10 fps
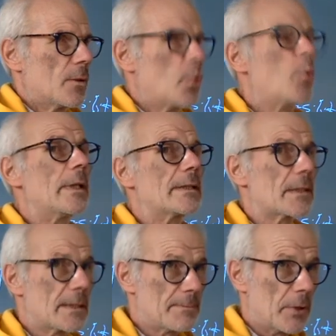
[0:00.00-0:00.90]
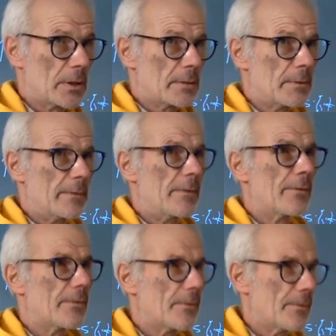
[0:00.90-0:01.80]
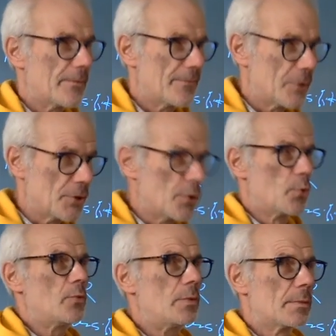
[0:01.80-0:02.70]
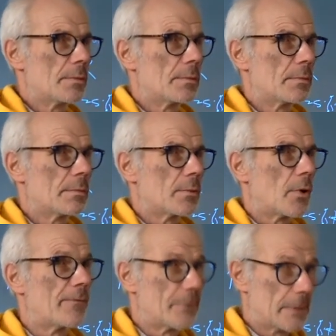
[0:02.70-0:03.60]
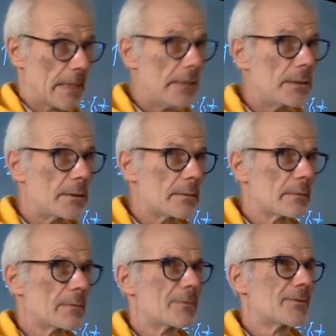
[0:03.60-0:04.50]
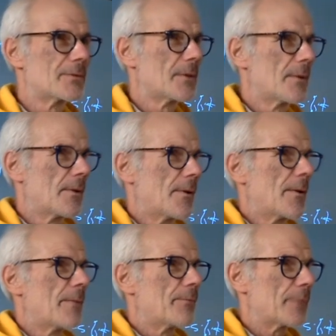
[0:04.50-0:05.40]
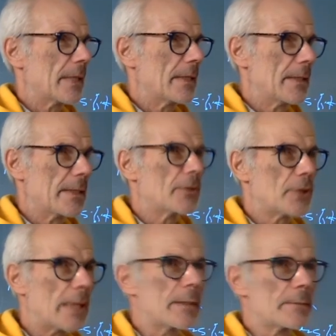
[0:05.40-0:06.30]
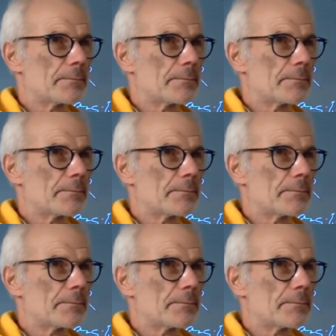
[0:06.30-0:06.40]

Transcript: Who is responsible for you or for us here in China?